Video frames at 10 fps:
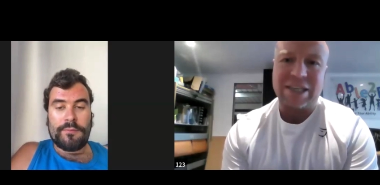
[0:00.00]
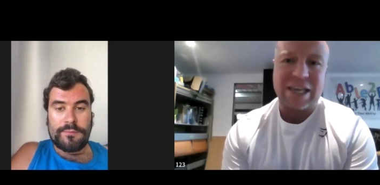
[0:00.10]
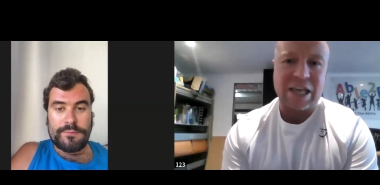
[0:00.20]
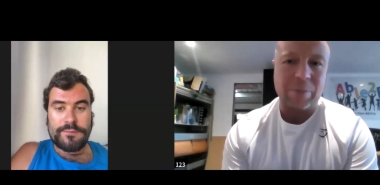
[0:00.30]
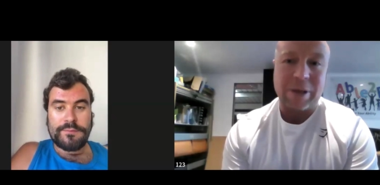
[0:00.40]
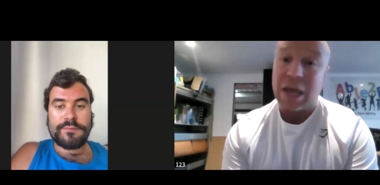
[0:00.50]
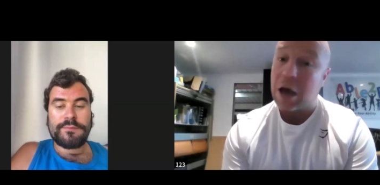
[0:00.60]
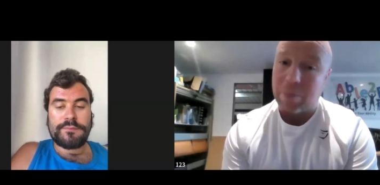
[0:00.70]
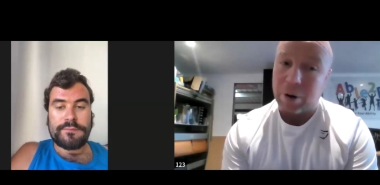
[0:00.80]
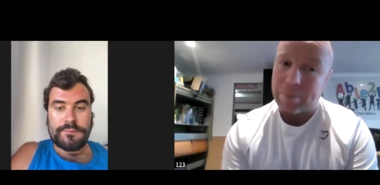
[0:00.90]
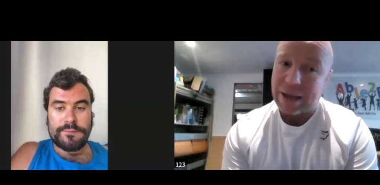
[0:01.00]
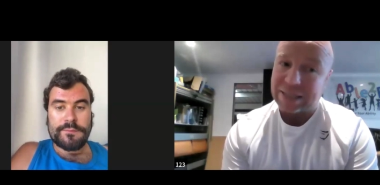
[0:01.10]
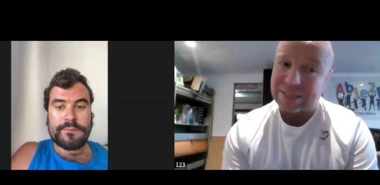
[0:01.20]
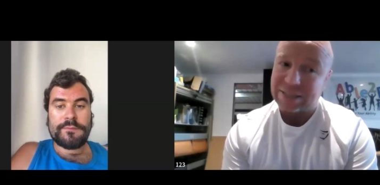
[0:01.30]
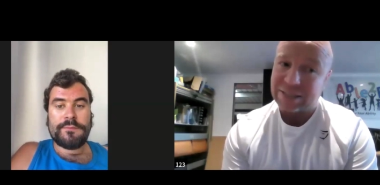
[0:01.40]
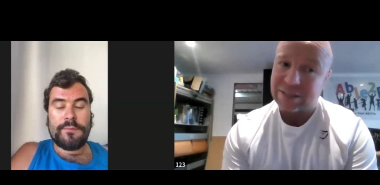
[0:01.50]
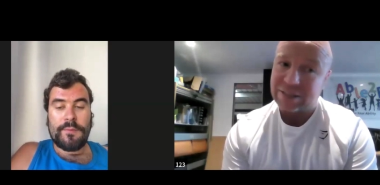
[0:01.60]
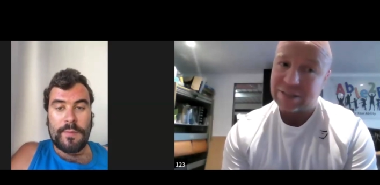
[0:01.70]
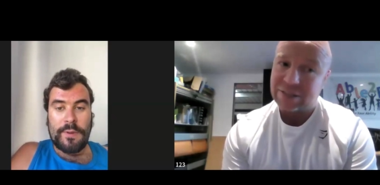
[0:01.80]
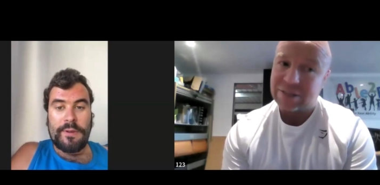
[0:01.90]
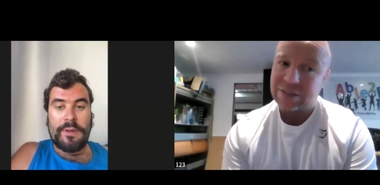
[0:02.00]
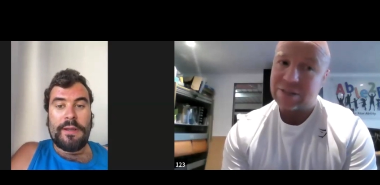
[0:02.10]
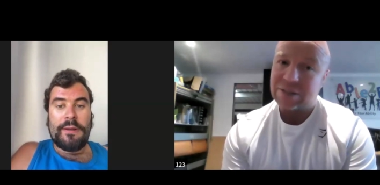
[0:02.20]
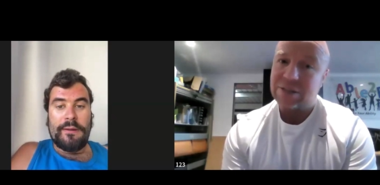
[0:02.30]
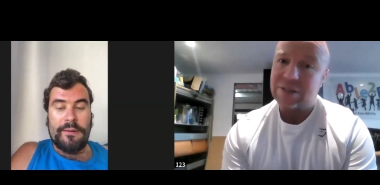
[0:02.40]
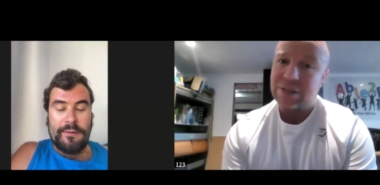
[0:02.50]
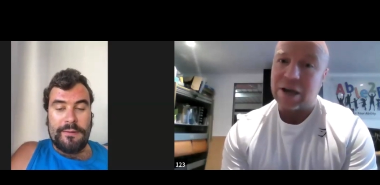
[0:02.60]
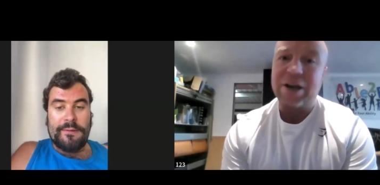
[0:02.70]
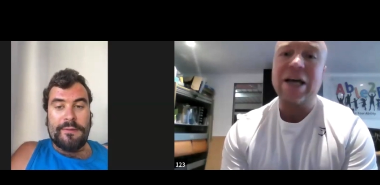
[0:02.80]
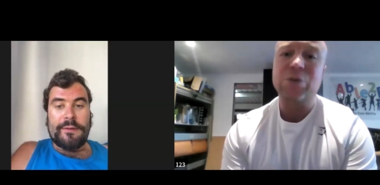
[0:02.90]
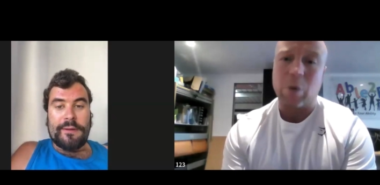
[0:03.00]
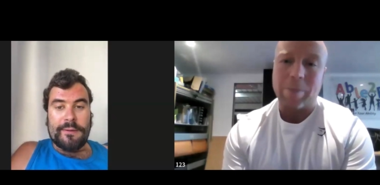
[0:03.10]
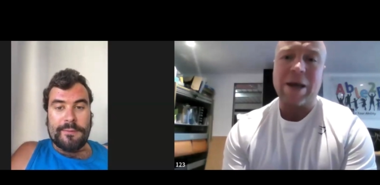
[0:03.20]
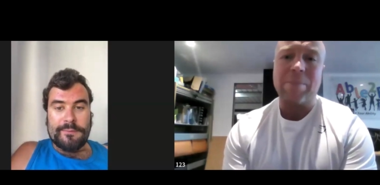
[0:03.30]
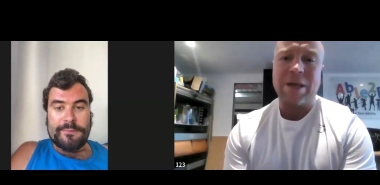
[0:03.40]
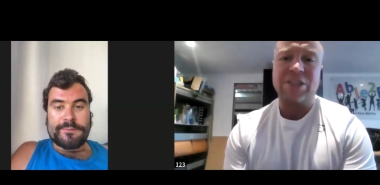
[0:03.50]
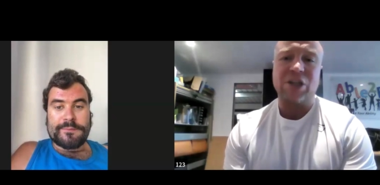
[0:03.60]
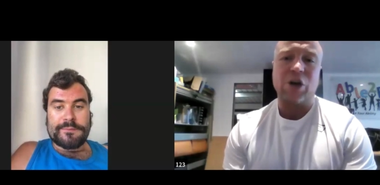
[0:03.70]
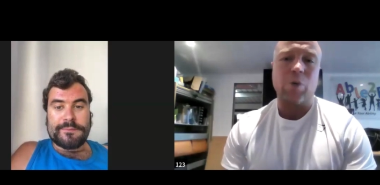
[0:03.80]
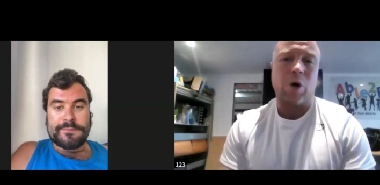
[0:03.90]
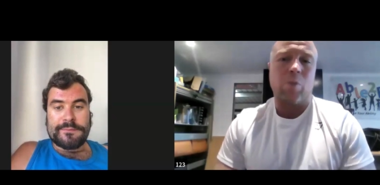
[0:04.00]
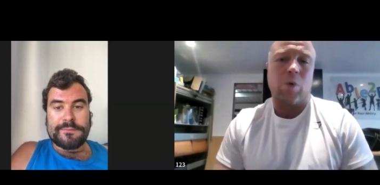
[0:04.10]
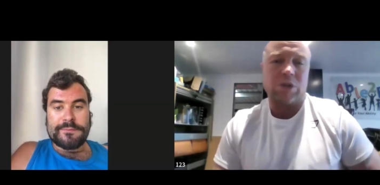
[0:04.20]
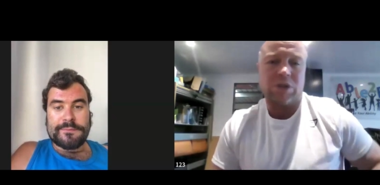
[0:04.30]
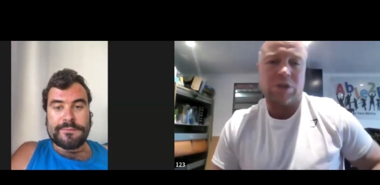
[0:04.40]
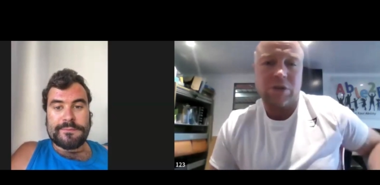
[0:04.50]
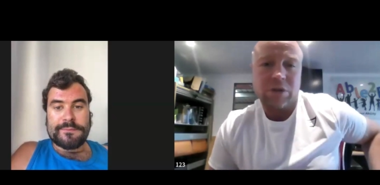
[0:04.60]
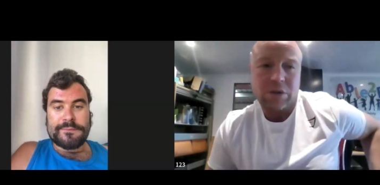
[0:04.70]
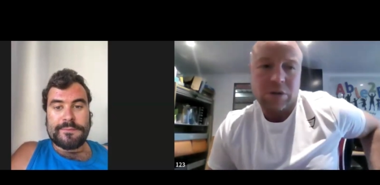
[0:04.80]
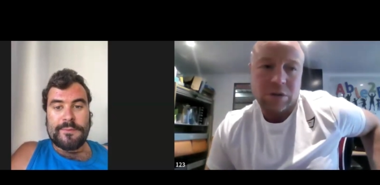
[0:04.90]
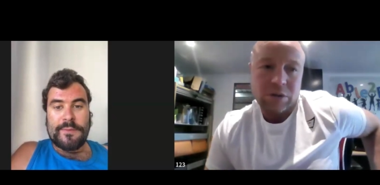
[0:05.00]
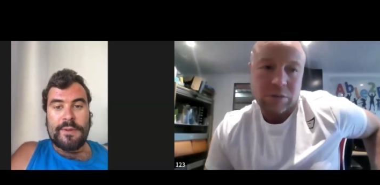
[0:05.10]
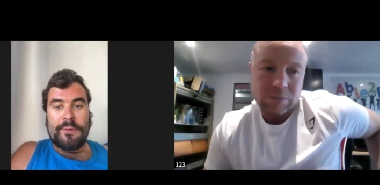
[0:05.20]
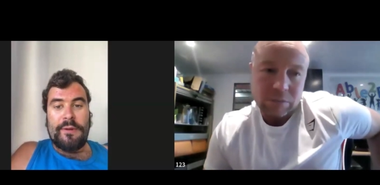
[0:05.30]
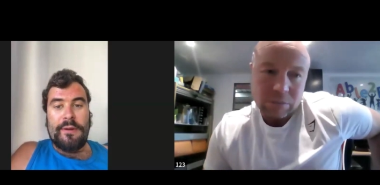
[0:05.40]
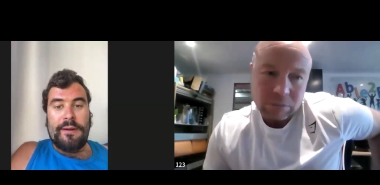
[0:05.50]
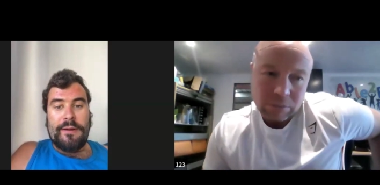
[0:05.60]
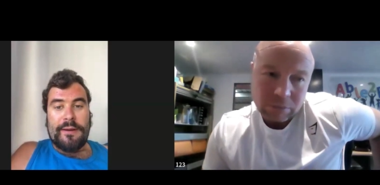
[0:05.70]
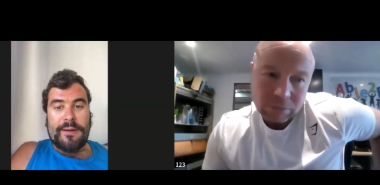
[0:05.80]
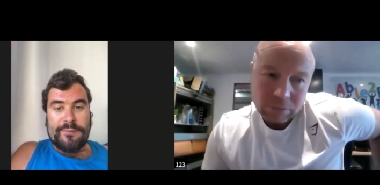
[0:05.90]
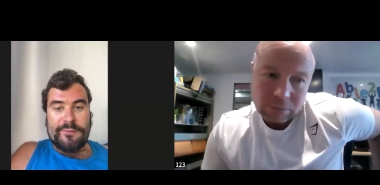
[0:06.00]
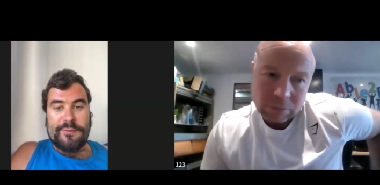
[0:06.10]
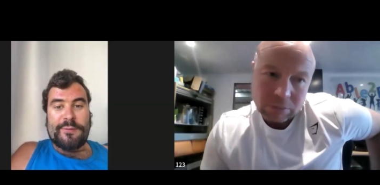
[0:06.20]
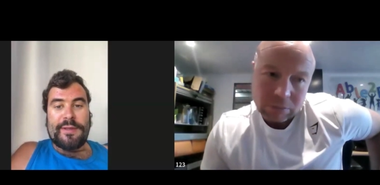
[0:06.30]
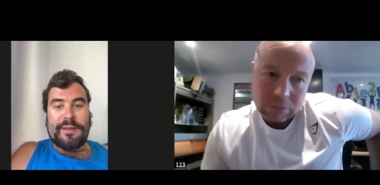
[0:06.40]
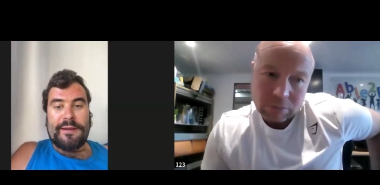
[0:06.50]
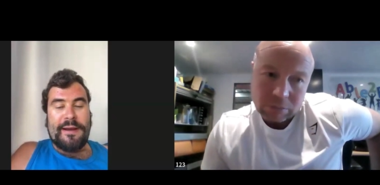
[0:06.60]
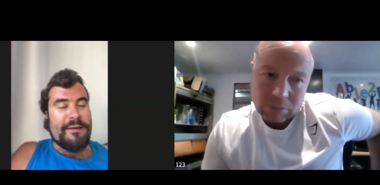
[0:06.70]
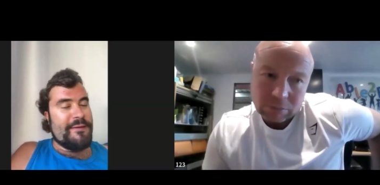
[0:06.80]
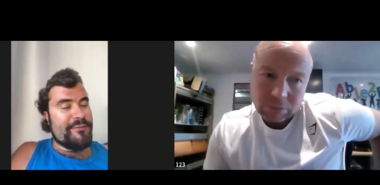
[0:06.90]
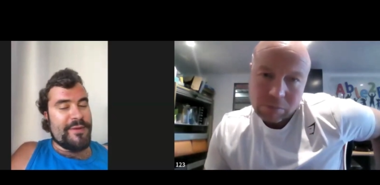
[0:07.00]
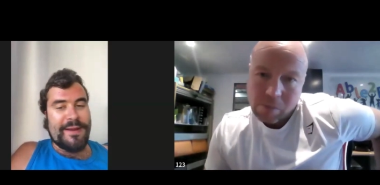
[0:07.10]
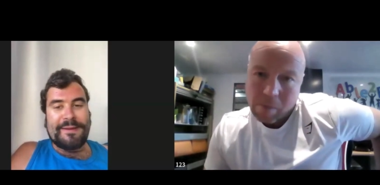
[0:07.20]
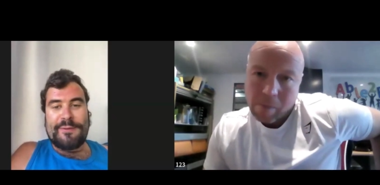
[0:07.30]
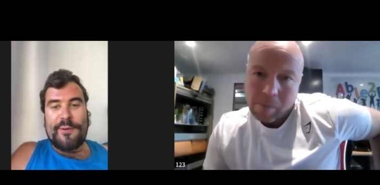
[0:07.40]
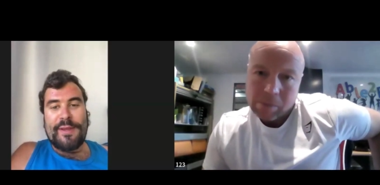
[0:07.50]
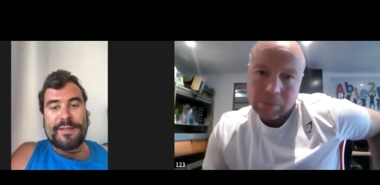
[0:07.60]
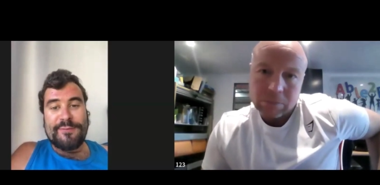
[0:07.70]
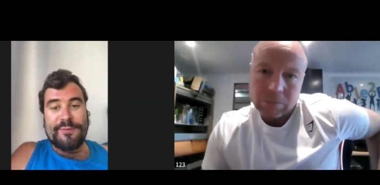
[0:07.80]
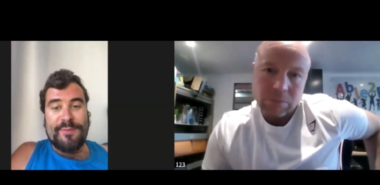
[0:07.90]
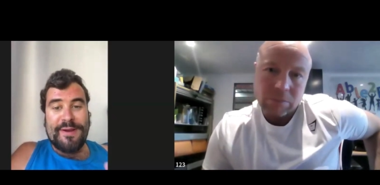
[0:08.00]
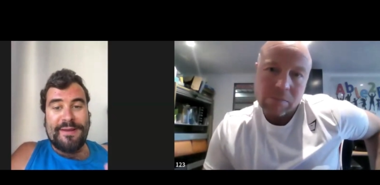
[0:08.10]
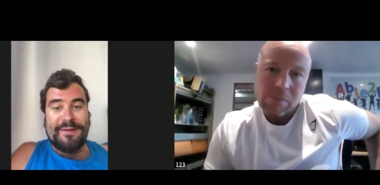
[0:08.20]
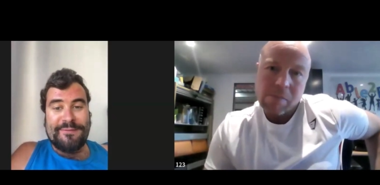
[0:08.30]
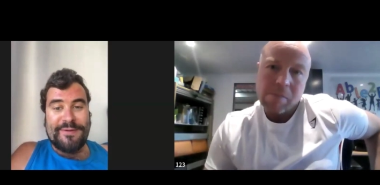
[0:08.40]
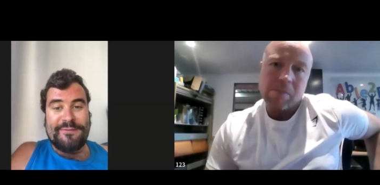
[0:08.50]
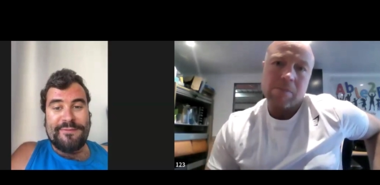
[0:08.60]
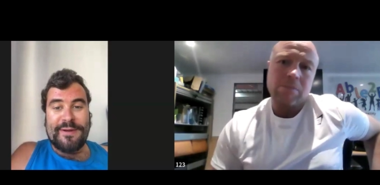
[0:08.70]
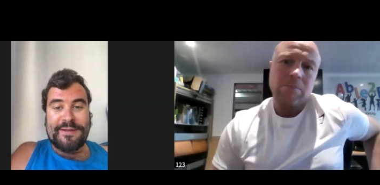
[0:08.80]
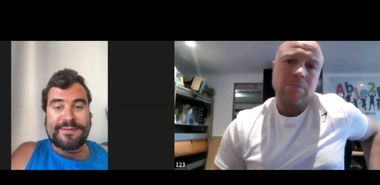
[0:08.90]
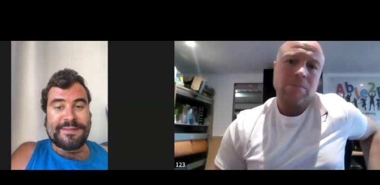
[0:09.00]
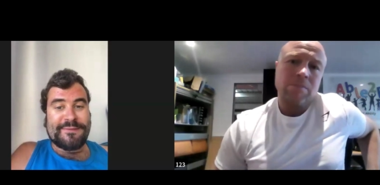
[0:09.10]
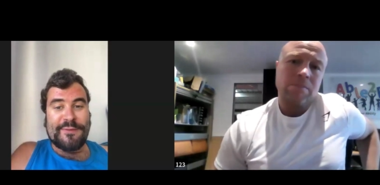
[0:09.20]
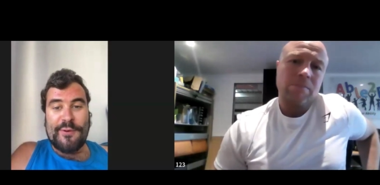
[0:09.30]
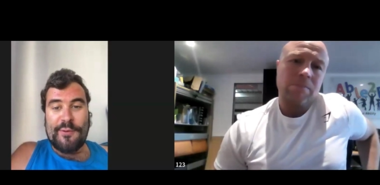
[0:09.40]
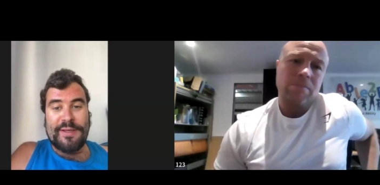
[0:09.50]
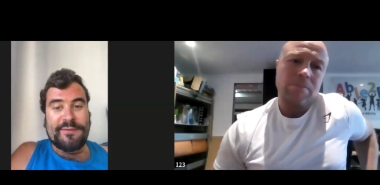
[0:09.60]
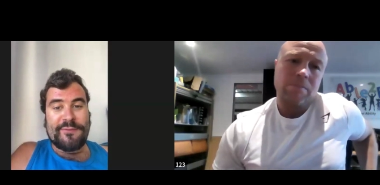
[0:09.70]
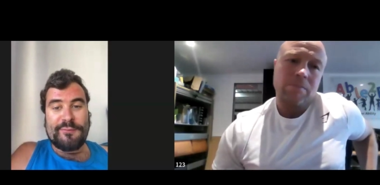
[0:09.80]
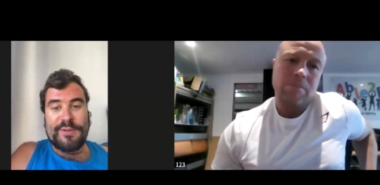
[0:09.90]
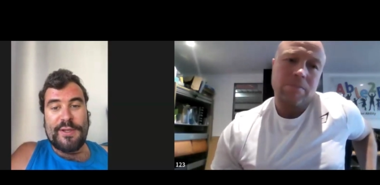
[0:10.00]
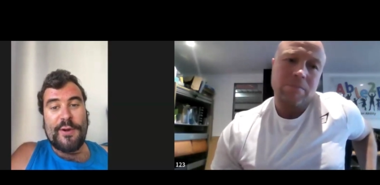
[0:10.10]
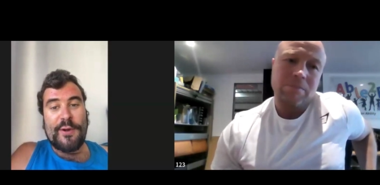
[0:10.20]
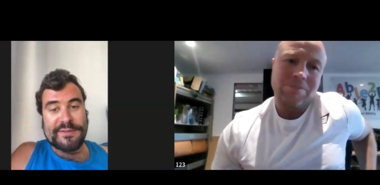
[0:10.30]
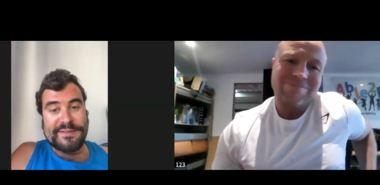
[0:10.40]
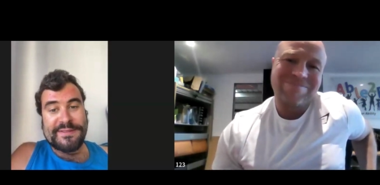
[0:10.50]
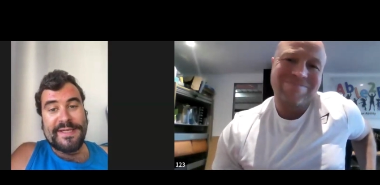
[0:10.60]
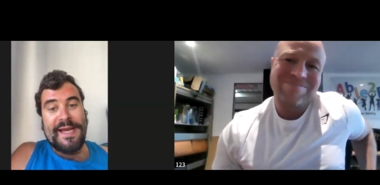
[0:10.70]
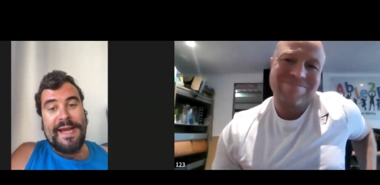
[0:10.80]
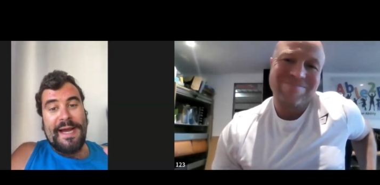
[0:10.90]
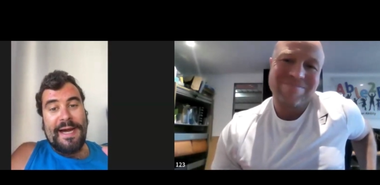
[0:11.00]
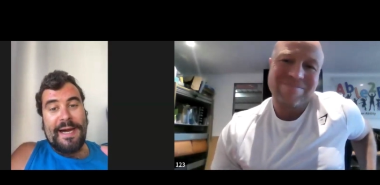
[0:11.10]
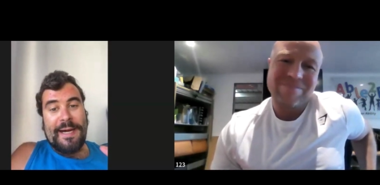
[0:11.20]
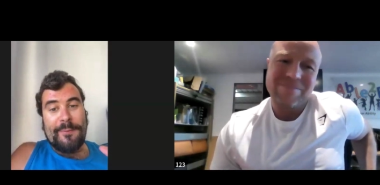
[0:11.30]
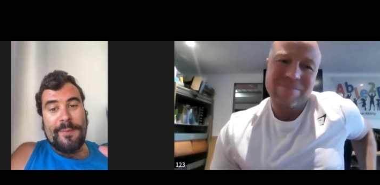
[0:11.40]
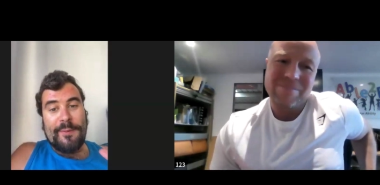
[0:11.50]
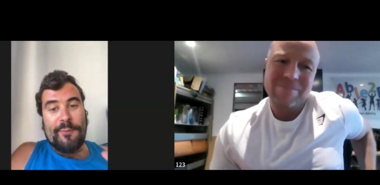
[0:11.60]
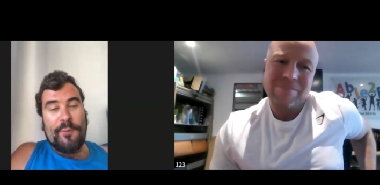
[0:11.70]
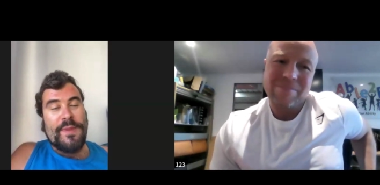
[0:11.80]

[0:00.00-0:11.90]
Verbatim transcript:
Speaker 1: to kill me at my best. And that's what made me into who I was.
Speaker 2: Absolutely. I love that. You know, that's one of my favorite answers of the whole interview because um,